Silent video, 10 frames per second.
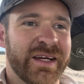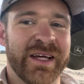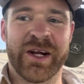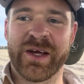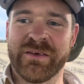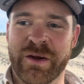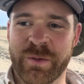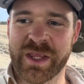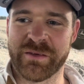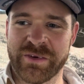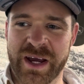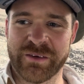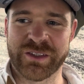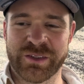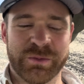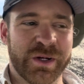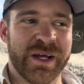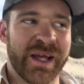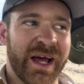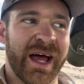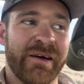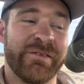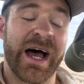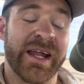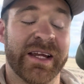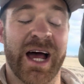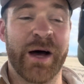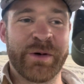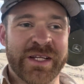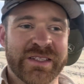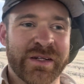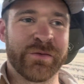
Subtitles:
Even with a 5, I've gotten comments of,